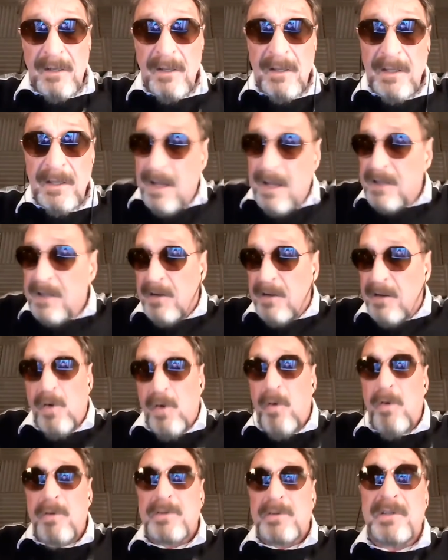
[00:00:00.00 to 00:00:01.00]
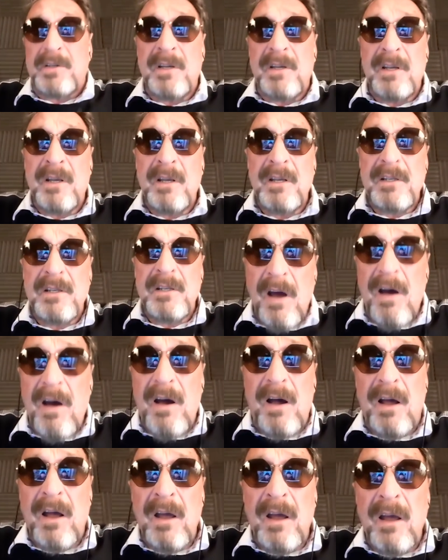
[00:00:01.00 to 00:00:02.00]
Yes, of course.
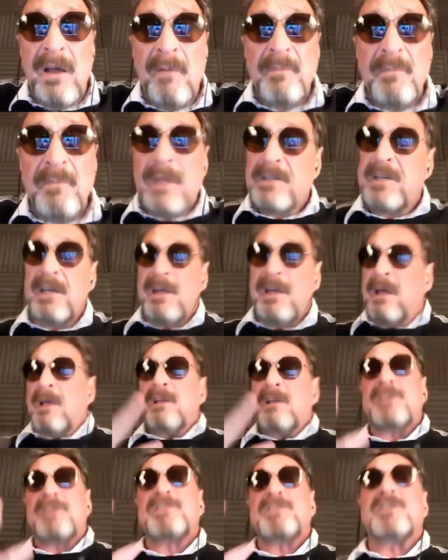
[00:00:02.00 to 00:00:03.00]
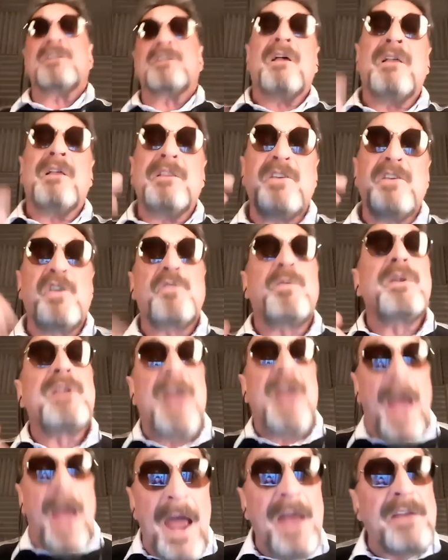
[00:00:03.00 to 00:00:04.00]
Duh. See, listen, you've been
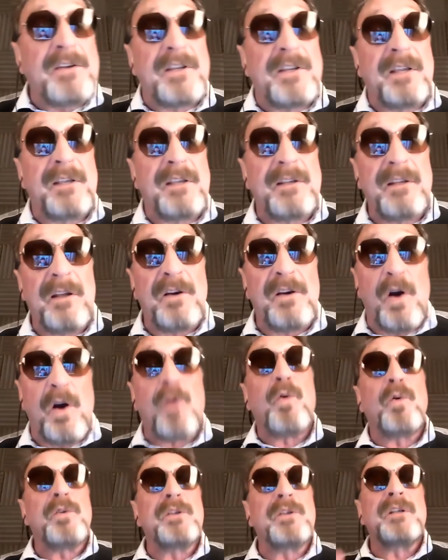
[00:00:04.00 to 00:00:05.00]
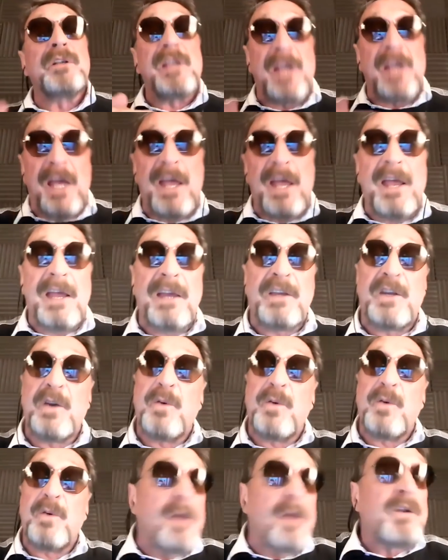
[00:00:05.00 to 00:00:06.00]
handed a golden key
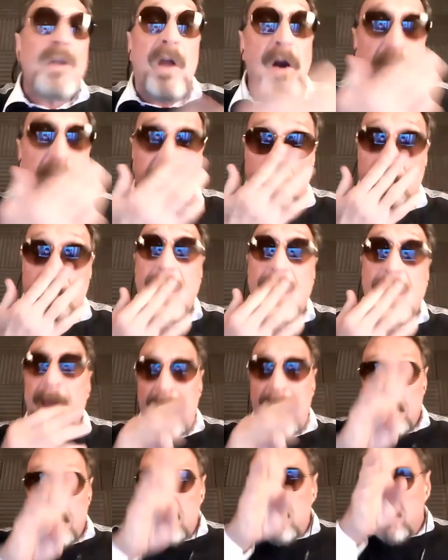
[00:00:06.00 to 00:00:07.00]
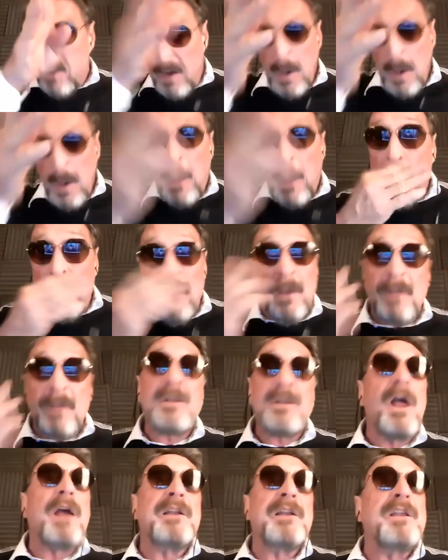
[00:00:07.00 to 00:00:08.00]
to unlock your cage.
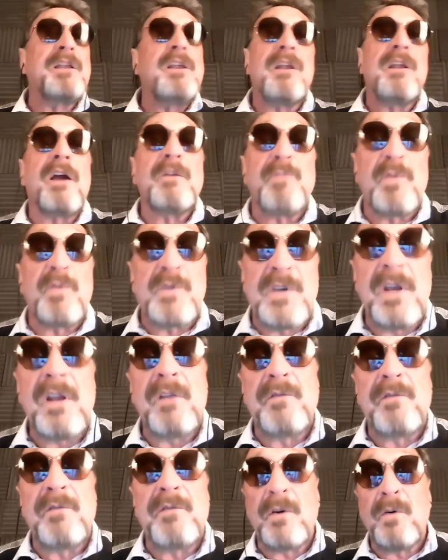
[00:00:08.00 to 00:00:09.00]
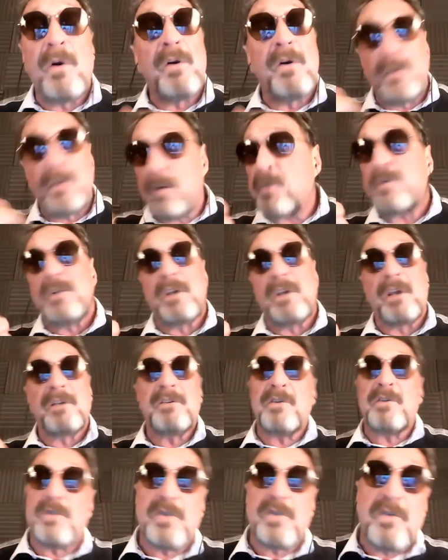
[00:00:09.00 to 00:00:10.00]
99% of you are using it
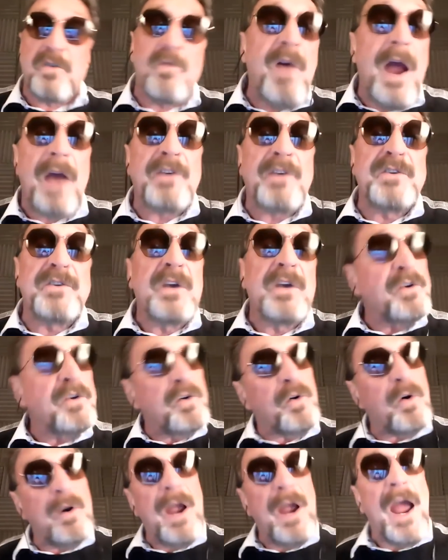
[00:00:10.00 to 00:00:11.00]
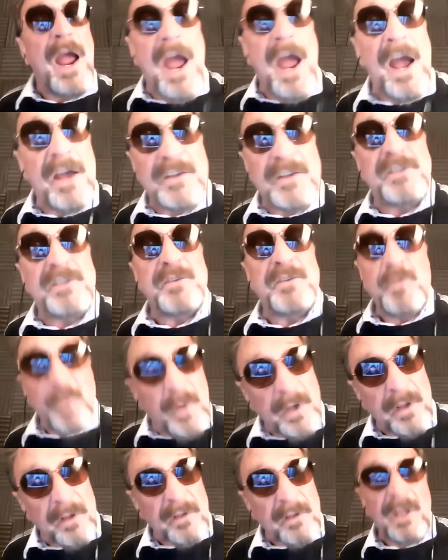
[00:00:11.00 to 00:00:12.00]
to scratch your ass
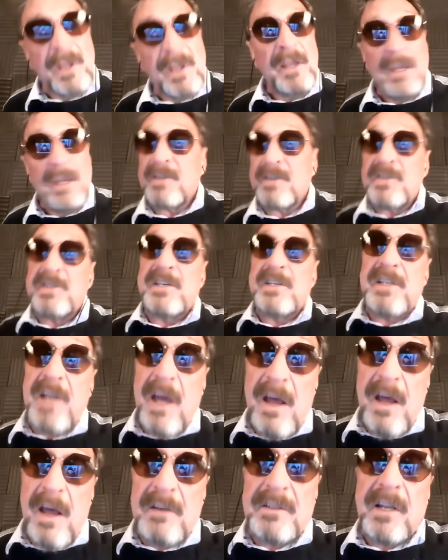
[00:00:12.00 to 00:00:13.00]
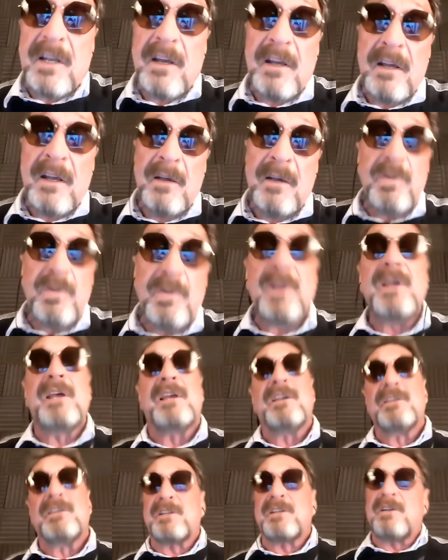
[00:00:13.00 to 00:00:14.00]
with instead.
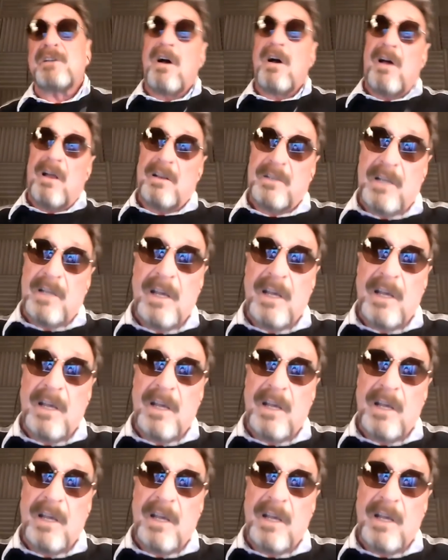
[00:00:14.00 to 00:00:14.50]
Please, God.